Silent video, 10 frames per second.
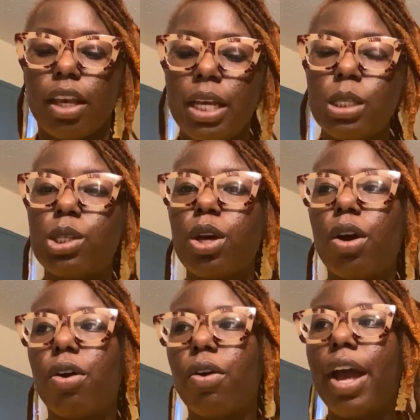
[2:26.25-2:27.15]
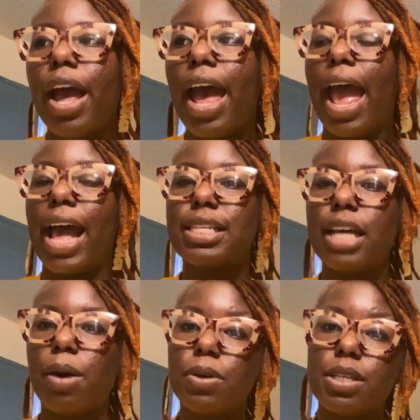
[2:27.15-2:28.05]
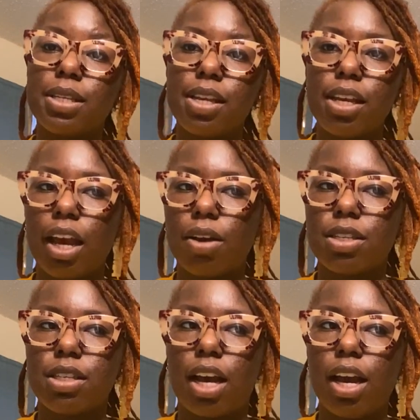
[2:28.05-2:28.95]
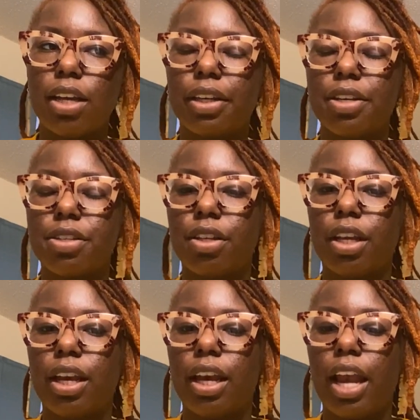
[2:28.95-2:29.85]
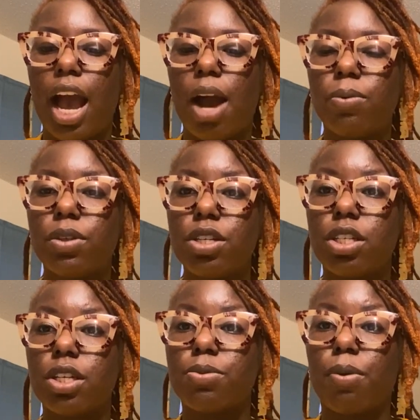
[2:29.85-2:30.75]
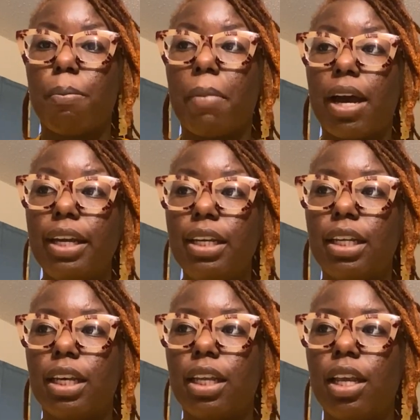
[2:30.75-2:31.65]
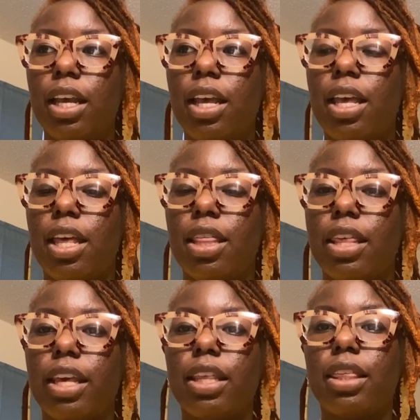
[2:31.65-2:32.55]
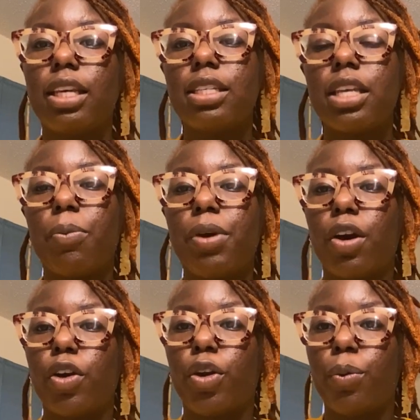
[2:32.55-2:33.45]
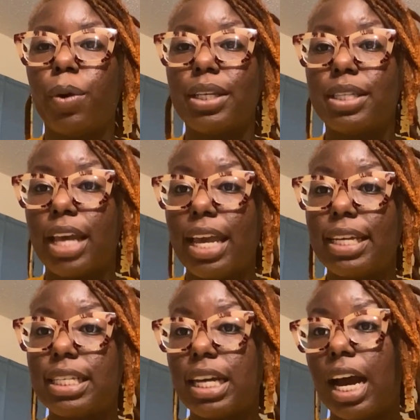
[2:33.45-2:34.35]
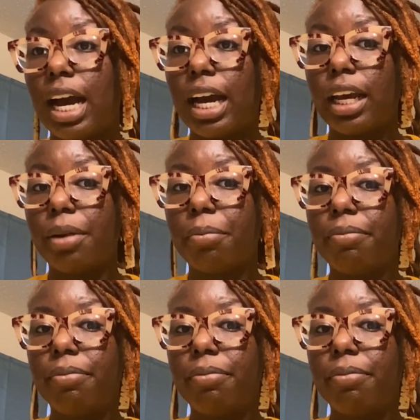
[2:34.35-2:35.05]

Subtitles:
And so, as I was sitting outside yesterday, I was just reminded that the things that we are doing takes time.